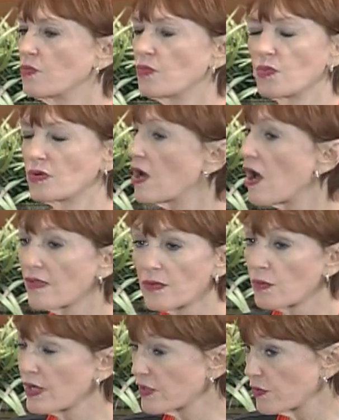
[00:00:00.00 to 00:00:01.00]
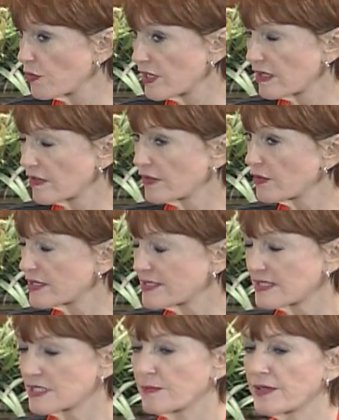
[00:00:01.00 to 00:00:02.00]
call it what you will, the noisy
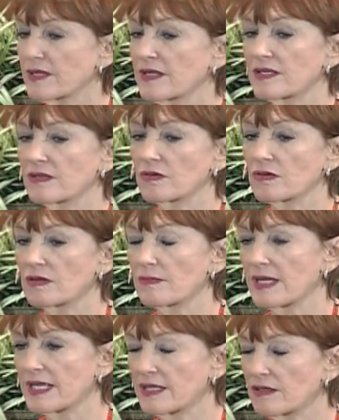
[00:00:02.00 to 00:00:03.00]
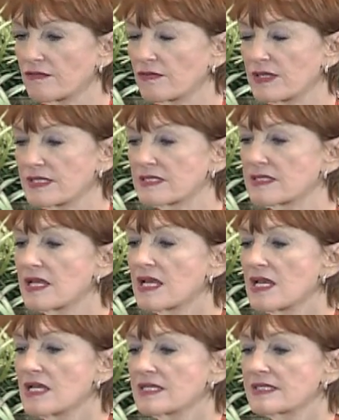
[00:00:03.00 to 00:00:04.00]
spirit or my inner voice
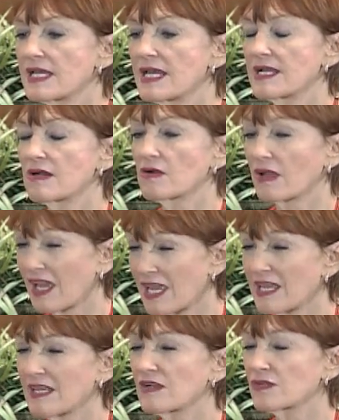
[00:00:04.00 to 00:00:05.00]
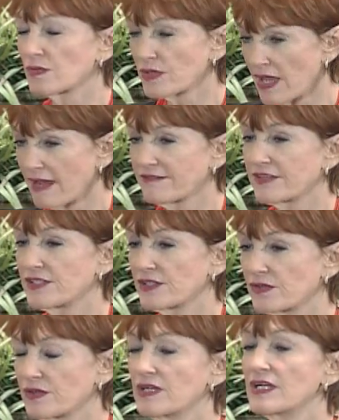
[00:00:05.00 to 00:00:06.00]
saying, okay, here's what you have to do.
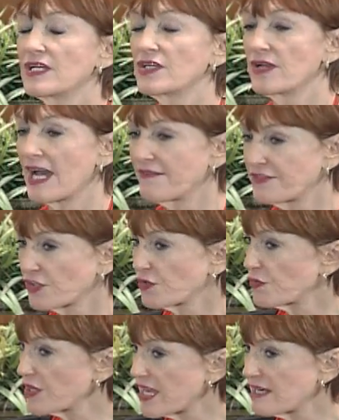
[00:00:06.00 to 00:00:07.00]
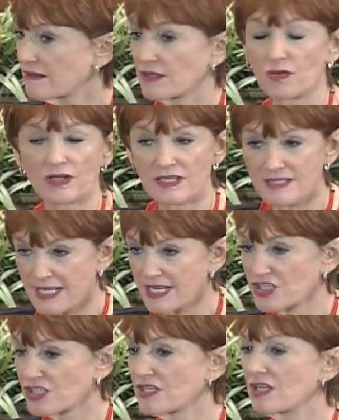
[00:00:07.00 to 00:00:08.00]
You have to create an
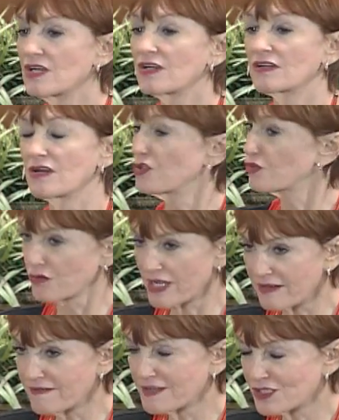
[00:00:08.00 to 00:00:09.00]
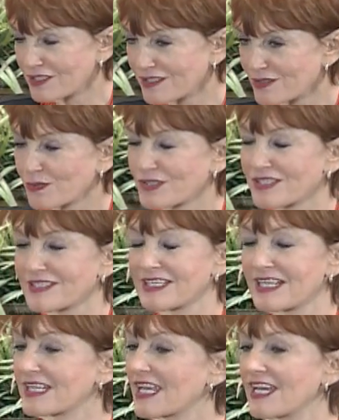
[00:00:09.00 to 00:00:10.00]
organization called Creative Visions, which is
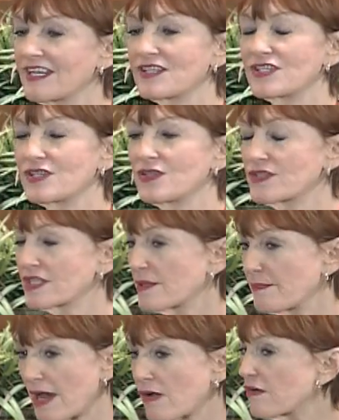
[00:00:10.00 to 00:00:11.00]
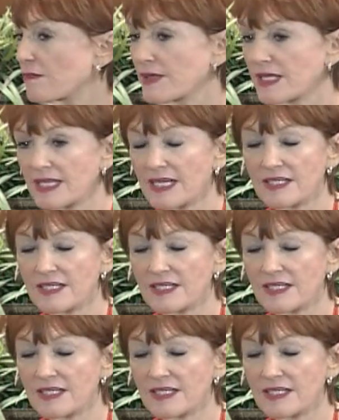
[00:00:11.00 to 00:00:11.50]
dedicated to using the power of media to,